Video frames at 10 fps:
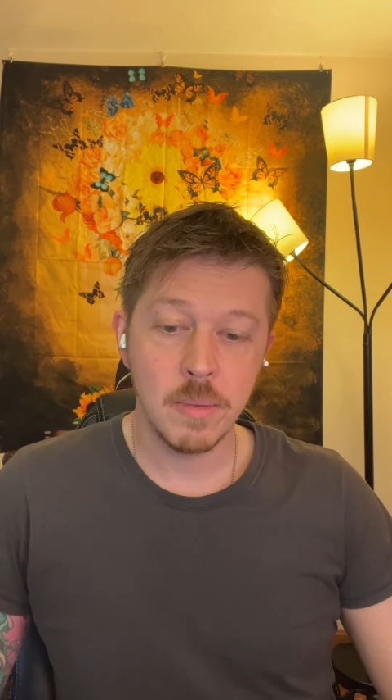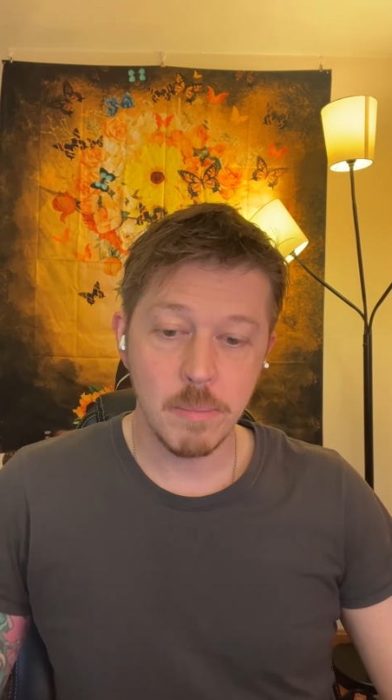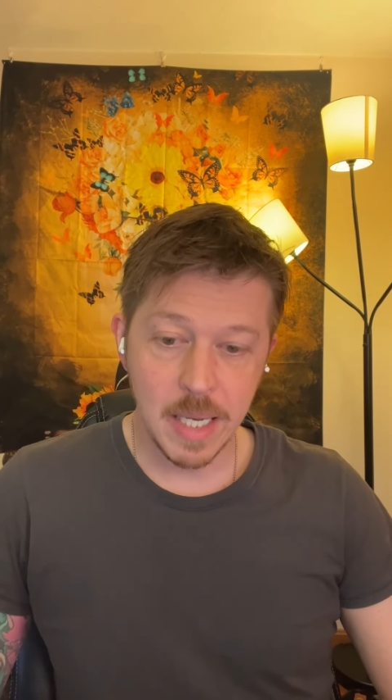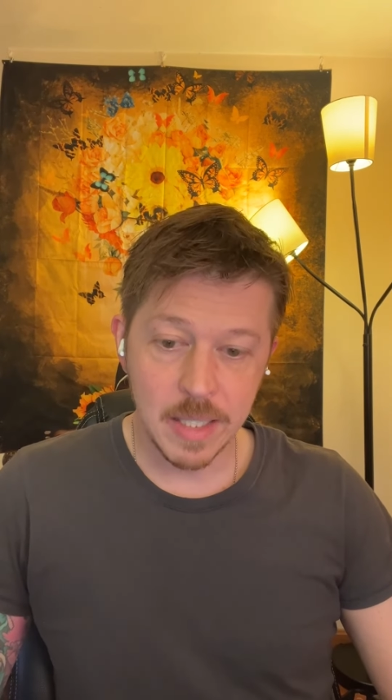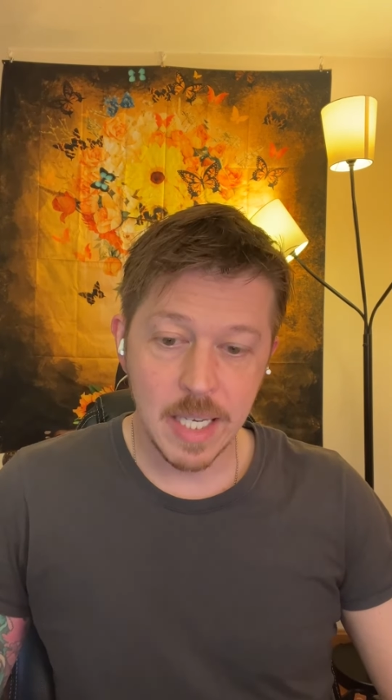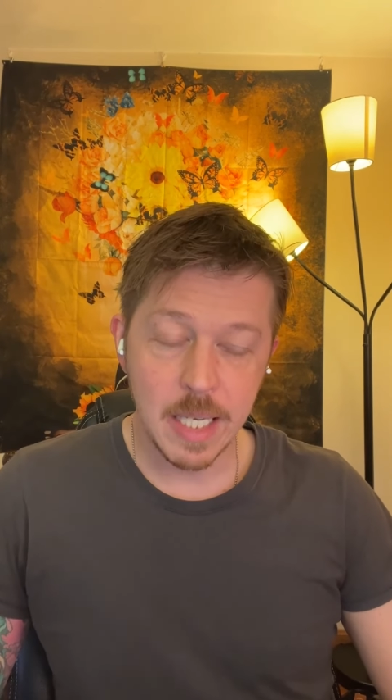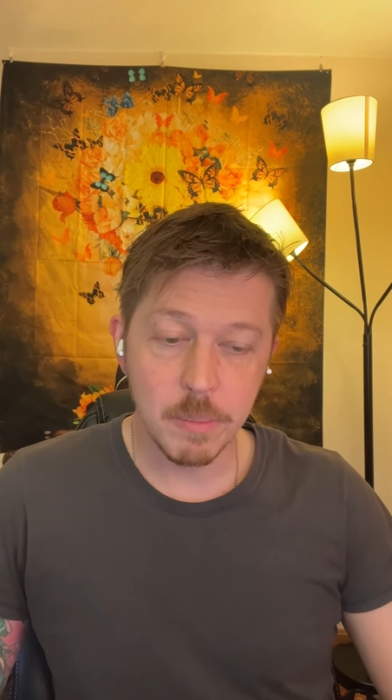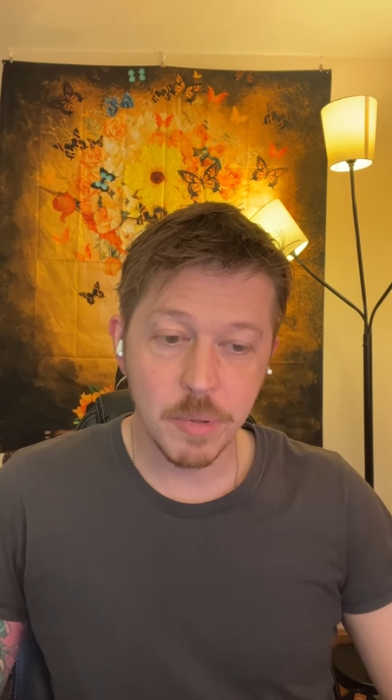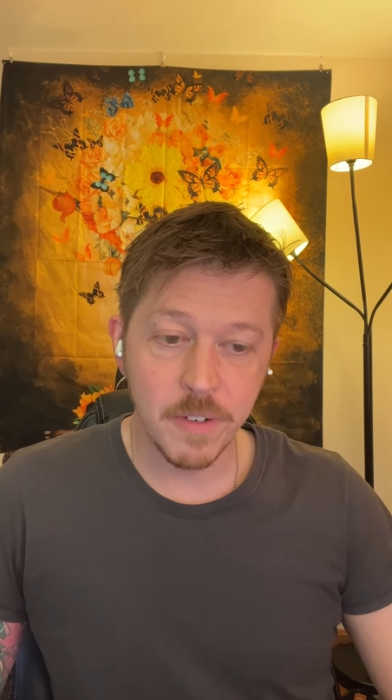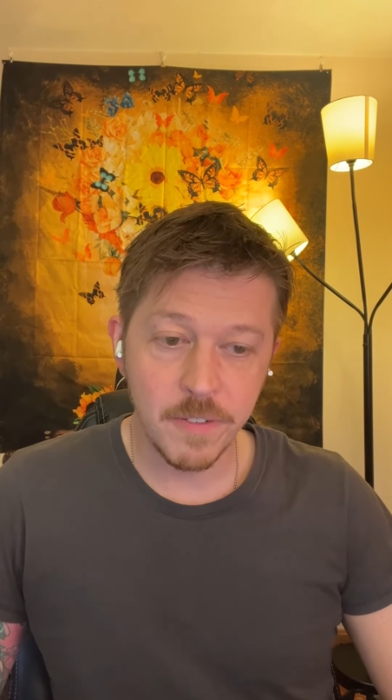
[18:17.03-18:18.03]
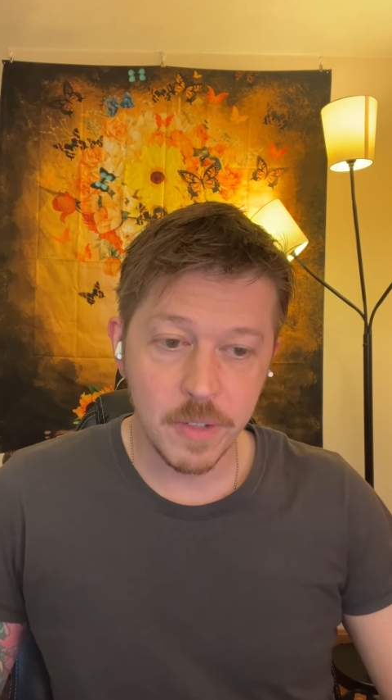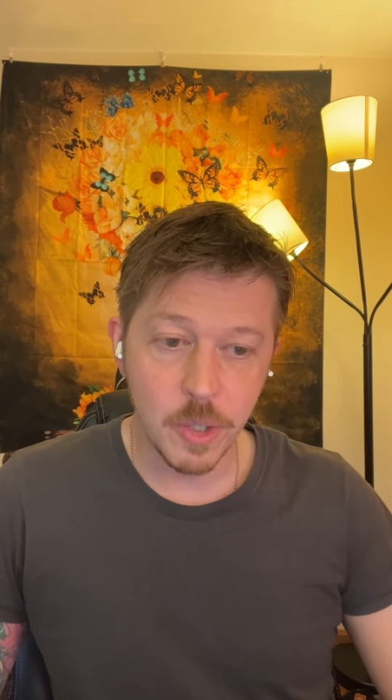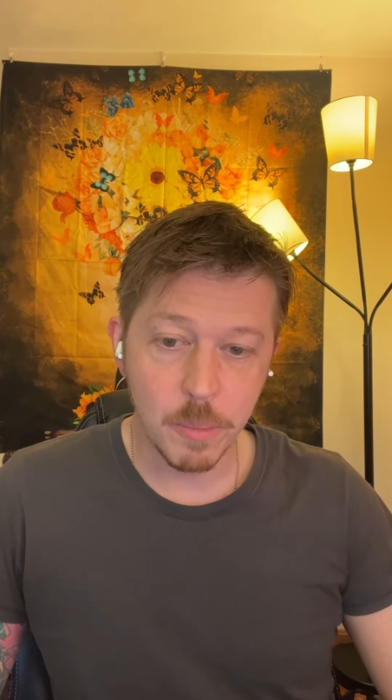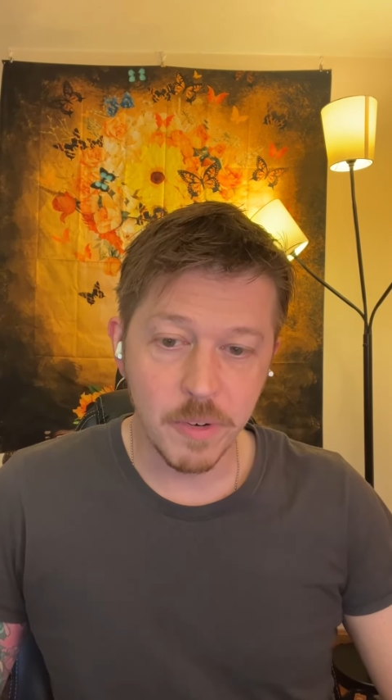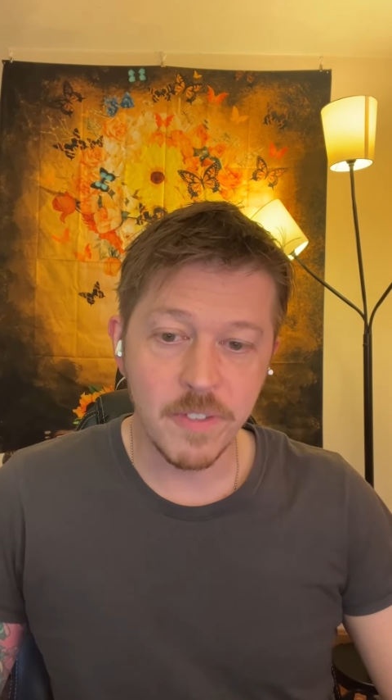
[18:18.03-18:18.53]
Maintain
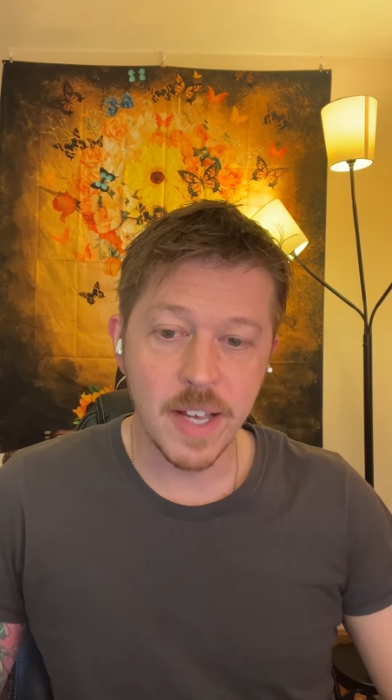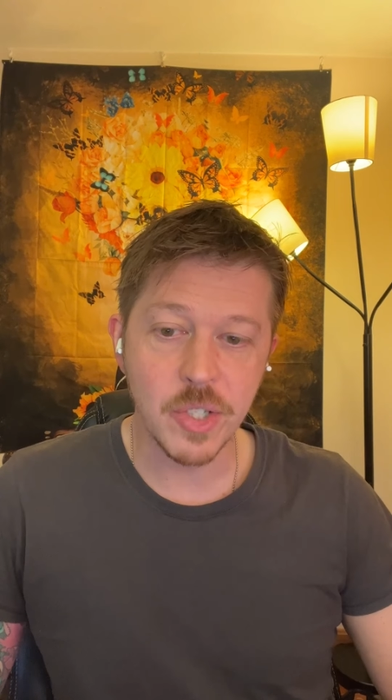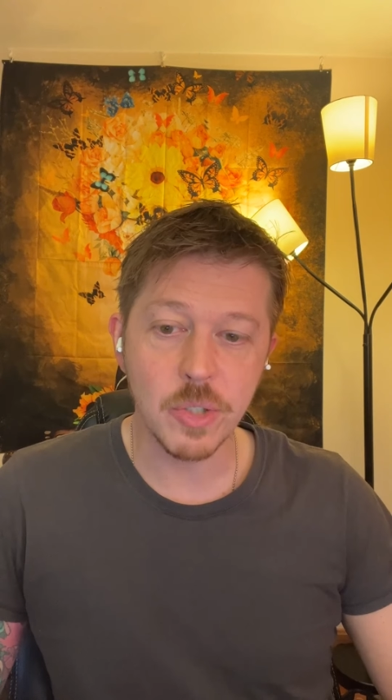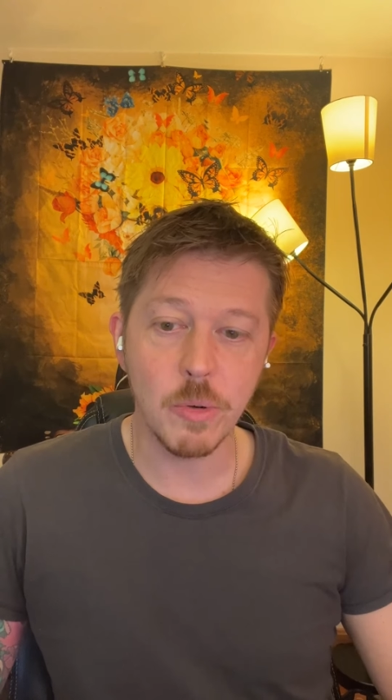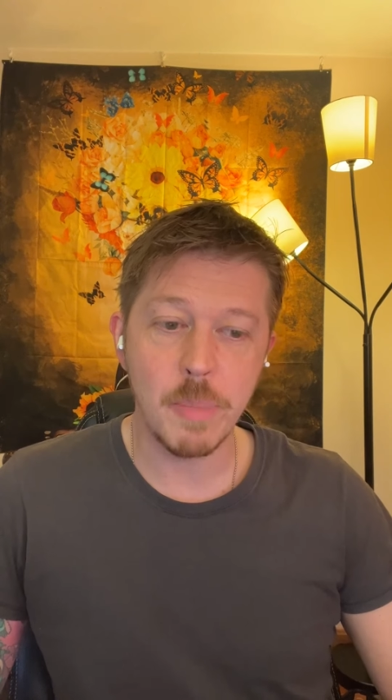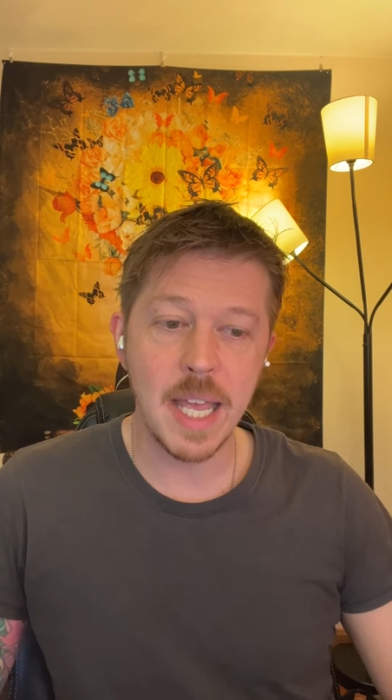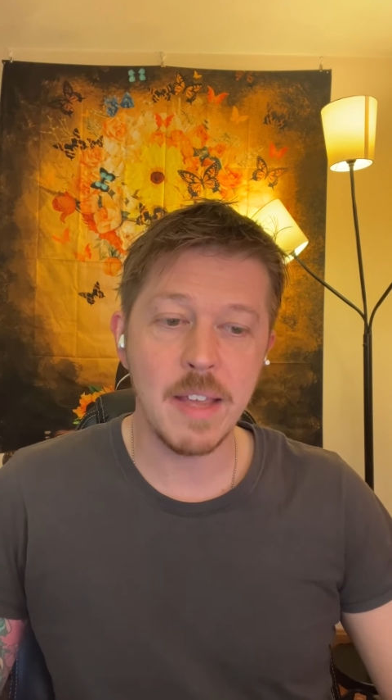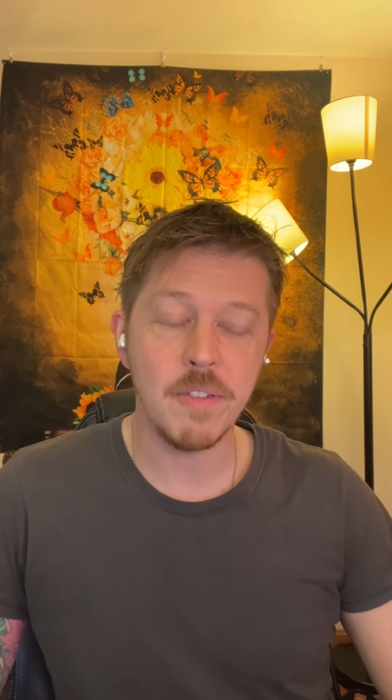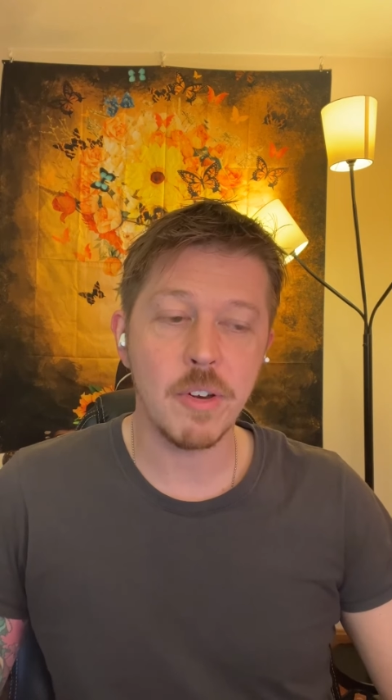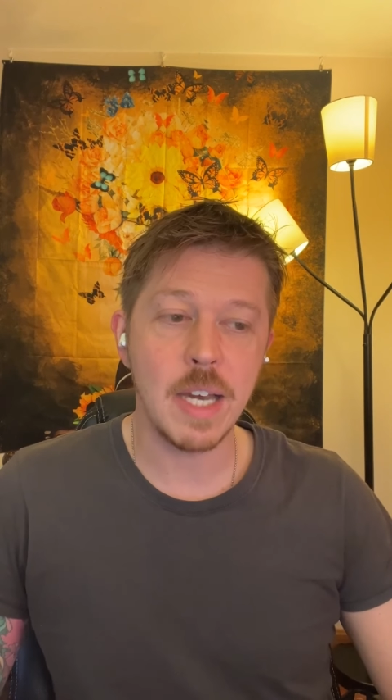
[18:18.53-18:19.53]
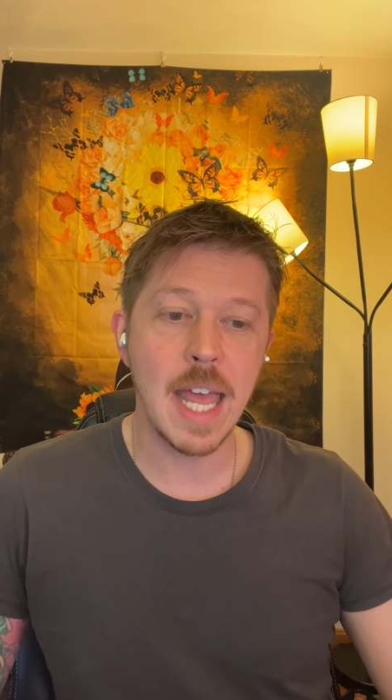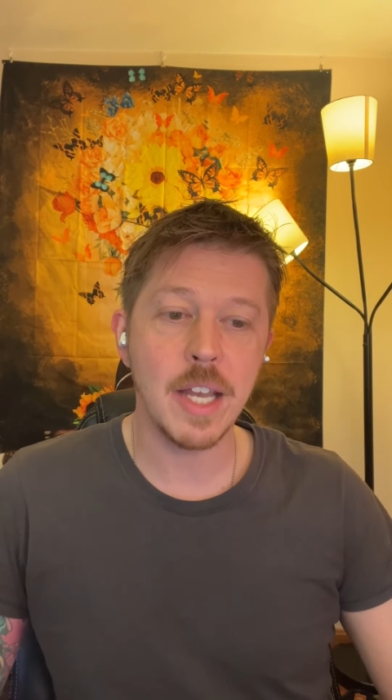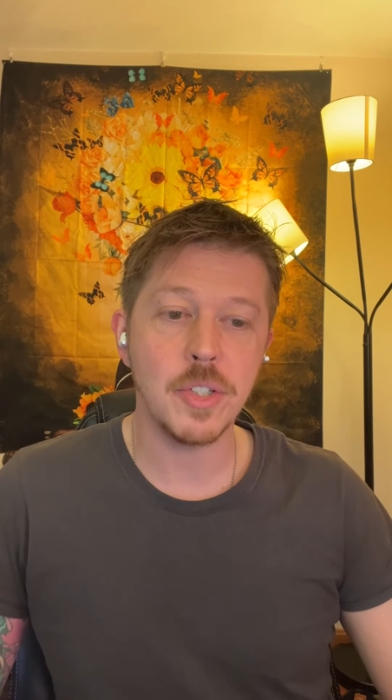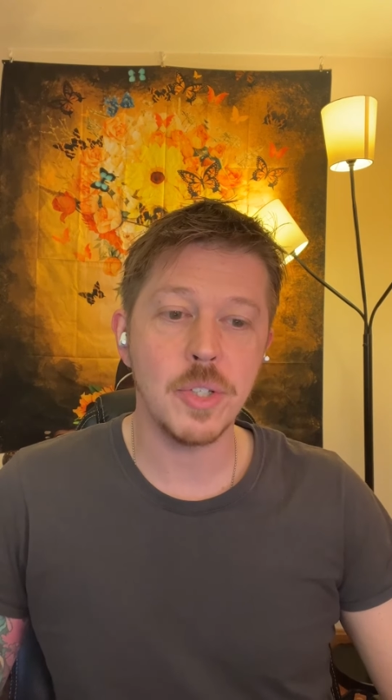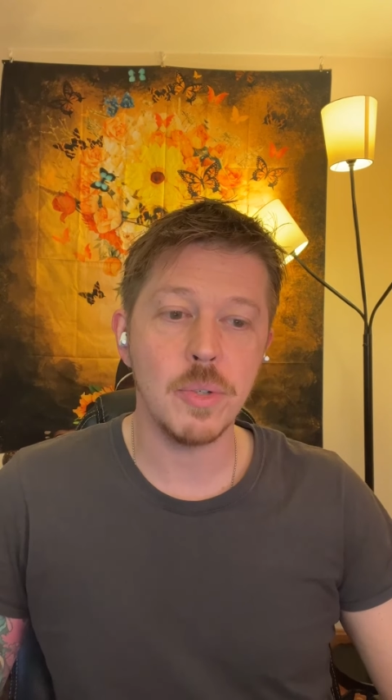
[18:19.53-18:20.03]
your professional behavior and
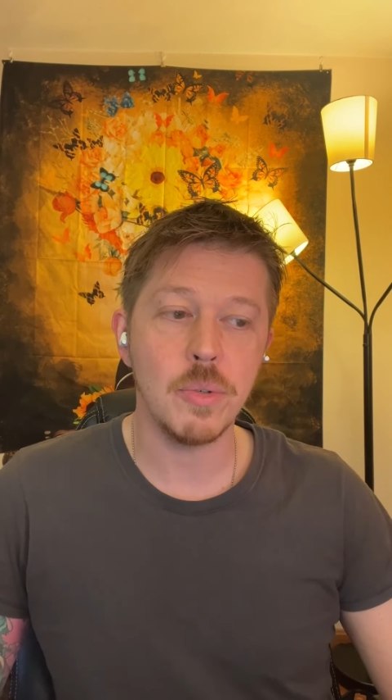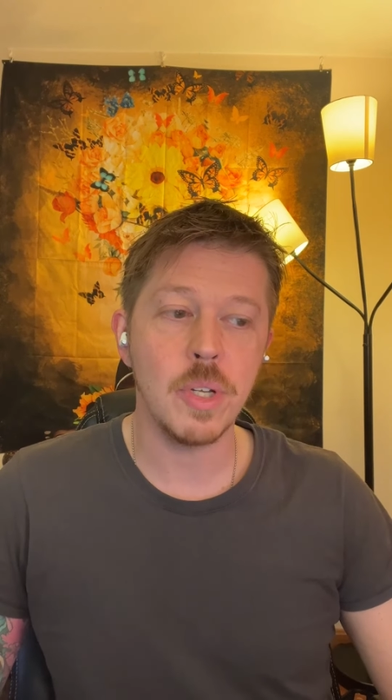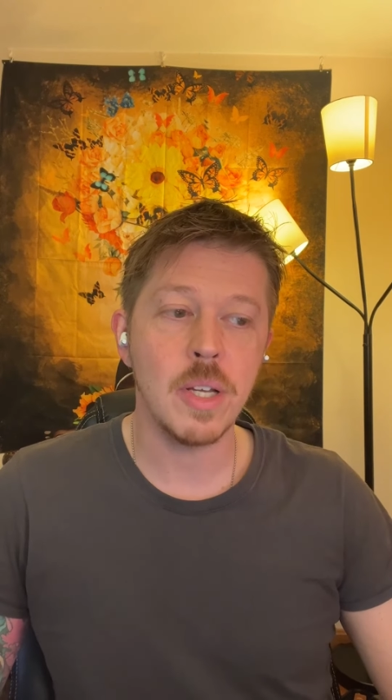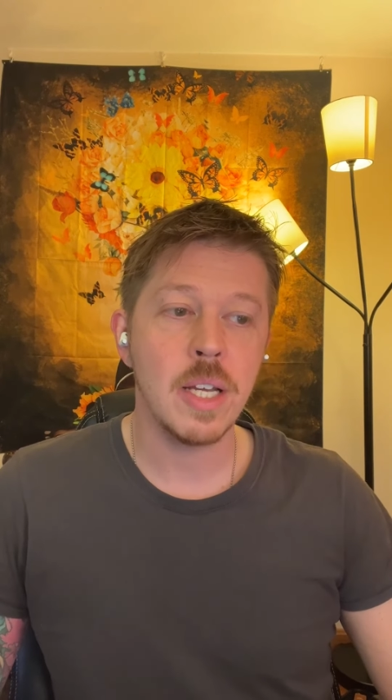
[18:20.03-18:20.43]
attitude,